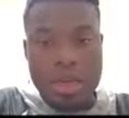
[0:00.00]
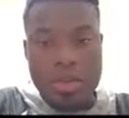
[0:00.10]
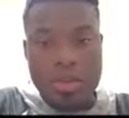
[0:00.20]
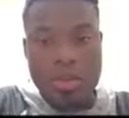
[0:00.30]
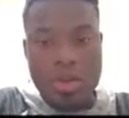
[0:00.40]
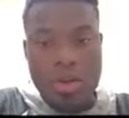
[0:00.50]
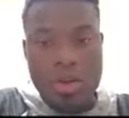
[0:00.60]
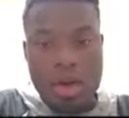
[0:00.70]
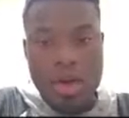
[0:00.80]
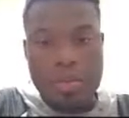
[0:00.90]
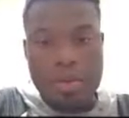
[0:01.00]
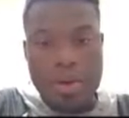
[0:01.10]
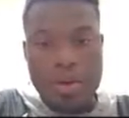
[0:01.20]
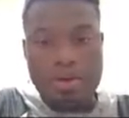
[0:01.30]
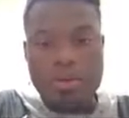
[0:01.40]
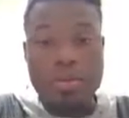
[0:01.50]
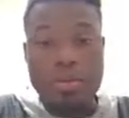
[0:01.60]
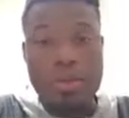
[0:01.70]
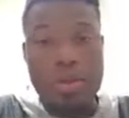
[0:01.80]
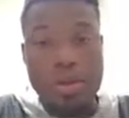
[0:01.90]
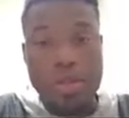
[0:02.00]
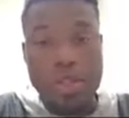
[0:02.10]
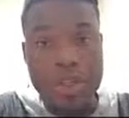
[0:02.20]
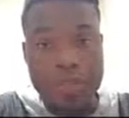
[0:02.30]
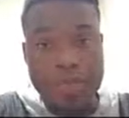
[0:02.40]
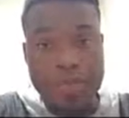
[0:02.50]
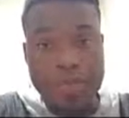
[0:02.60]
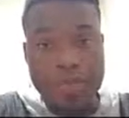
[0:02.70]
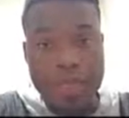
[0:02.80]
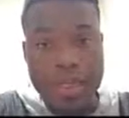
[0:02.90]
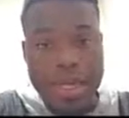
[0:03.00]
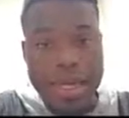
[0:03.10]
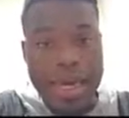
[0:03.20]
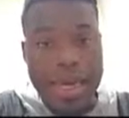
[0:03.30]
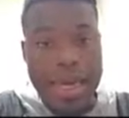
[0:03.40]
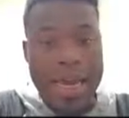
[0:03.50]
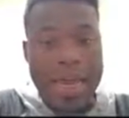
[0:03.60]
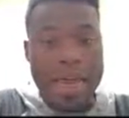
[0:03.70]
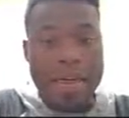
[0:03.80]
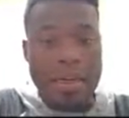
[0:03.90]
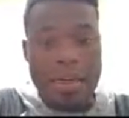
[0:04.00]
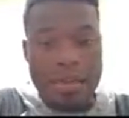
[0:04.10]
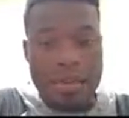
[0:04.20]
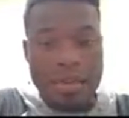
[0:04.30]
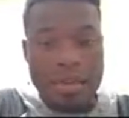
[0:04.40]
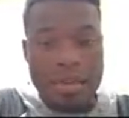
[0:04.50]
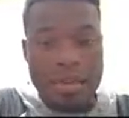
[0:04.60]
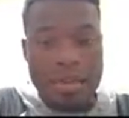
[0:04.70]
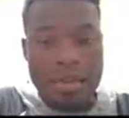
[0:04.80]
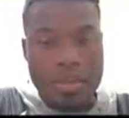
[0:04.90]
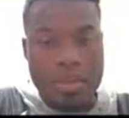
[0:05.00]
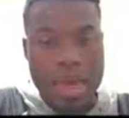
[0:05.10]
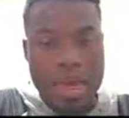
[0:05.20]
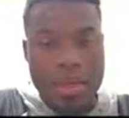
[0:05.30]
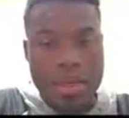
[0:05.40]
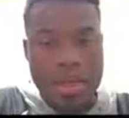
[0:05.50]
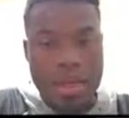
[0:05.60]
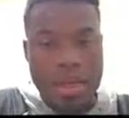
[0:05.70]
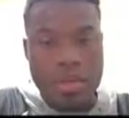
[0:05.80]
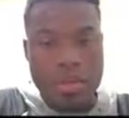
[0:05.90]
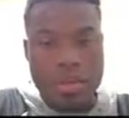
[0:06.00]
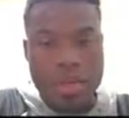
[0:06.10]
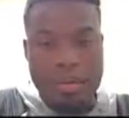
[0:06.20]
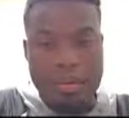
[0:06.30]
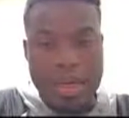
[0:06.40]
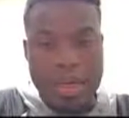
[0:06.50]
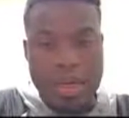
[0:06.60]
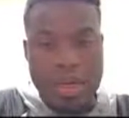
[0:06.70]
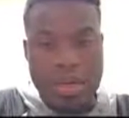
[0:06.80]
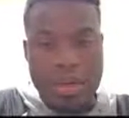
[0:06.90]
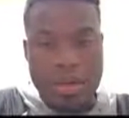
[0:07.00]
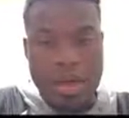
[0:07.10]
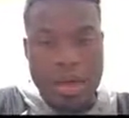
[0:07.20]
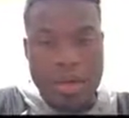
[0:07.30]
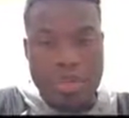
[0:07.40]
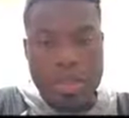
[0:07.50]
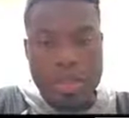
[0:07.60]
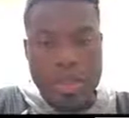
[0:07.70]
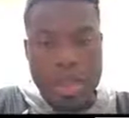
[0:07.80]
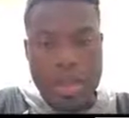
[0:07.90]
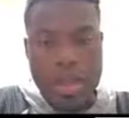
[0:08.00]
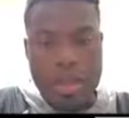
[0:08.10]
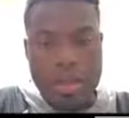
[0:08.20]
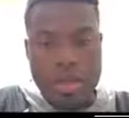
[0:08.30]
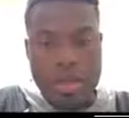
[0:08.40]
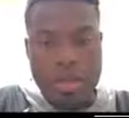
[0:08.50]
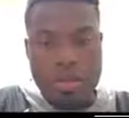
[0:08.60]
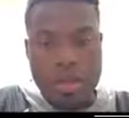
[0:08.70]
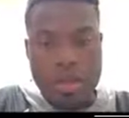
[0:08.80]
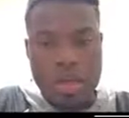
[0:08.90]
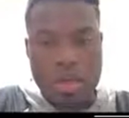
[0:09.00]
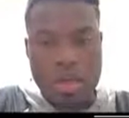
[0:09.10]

using the colon operator, 1 to 2. And this second, I can do the same thing, but saying 3